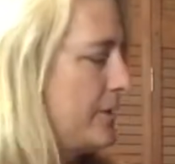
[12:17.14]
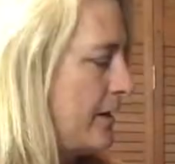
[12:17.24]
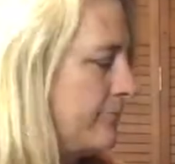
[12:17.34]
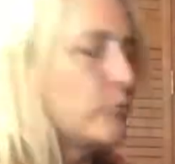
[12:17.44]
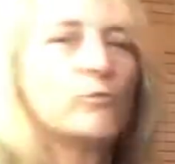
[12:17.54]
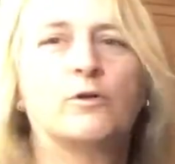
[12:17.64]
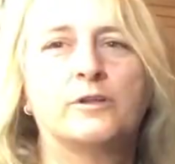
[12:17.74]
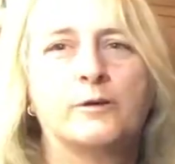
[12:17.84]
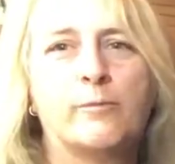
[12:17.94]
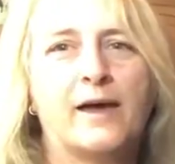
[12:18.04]
kind of a
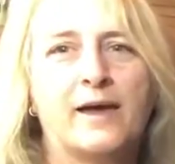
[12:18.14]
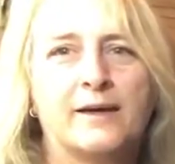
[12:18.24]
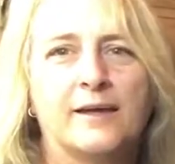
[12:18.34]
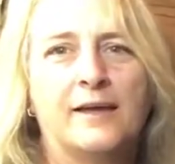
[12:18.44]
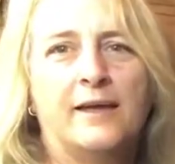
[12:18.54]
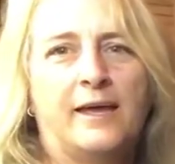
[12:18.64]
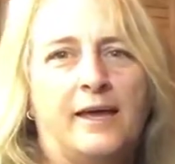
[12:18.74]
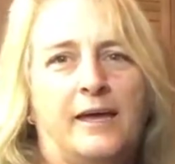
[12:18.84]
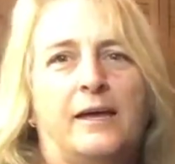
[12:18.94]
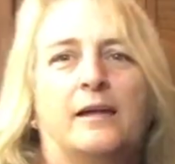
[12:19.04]
rolling bag.
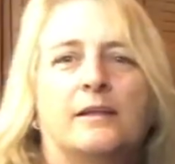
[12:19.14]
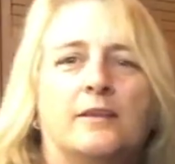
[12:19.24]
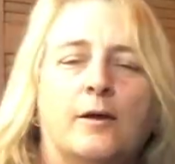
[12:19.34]
And I